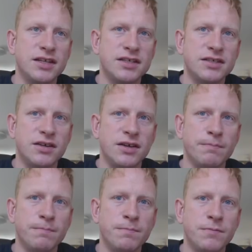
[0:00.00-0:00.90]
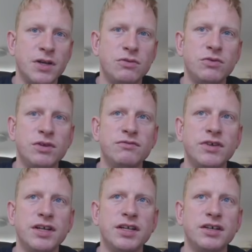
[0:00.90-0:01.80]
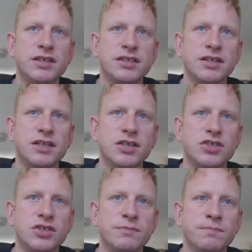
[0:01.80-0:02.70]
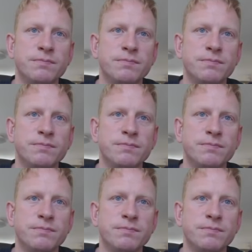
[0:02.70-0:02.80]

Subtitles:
this time. They're all in really nice condition.